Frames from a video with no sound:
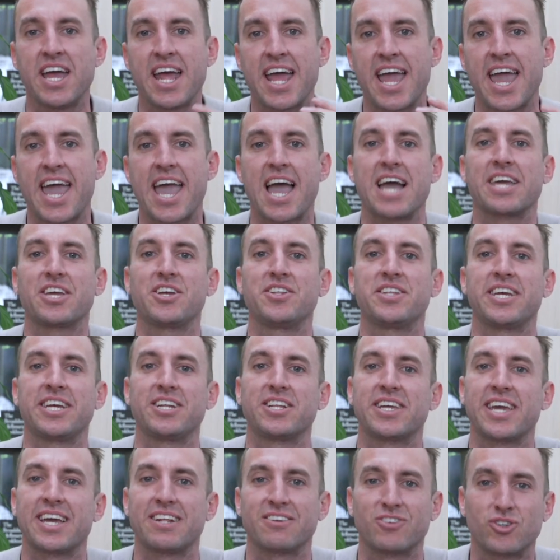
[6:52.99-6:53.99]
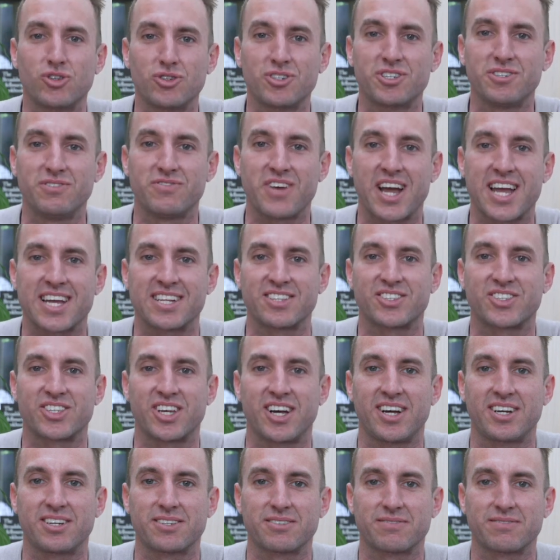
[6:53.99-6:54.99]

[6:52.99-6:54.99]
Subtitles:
how you need to get a good conveyancer.